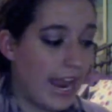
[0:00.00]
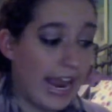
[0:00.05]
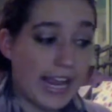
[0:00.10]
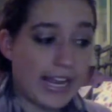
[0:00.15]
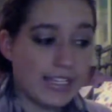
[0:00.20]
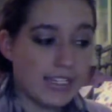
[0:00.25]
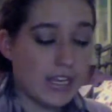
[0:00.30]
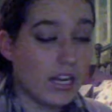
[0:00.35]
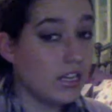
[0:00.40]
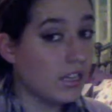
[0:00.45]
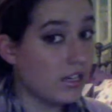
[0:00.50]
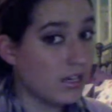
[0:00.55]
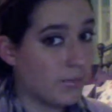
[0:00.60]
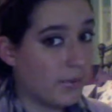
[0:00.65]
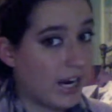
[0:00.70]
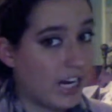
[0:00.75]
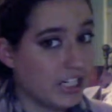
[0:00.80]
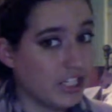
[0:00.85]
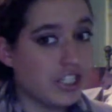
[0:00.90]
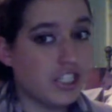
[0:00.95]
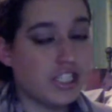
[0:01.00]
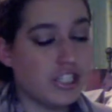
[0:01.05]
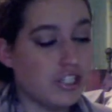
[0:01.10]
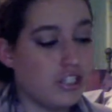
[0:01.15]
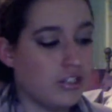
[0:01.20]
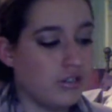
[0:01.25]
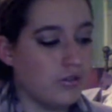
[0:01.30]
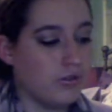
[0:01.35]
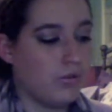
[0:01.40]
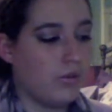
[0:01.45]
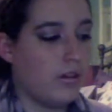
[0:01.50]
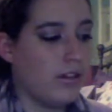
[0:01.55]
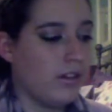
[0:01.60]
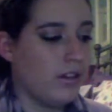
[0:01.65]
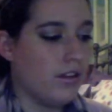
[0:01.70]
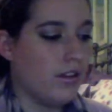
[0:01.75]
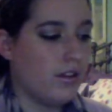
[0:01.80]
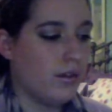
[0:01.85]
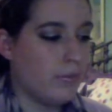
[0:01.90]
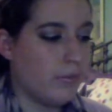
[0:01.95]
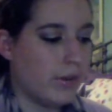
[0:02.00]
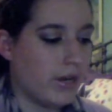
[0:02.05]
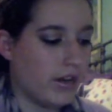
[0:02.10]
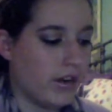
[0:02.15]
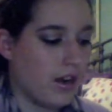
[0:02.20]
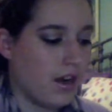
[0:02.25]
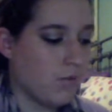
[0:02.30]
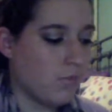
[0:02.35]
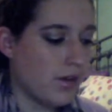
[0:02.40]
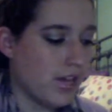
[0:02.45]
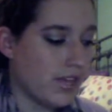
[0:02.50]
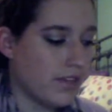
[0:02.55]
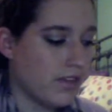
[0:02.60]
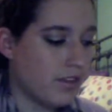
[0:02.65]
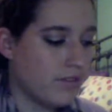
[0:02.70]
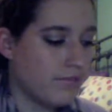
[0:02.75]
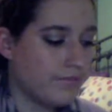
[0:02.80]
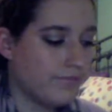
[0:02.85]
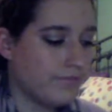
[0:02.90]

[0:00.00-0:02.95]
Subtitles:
and a little brush to put it on with.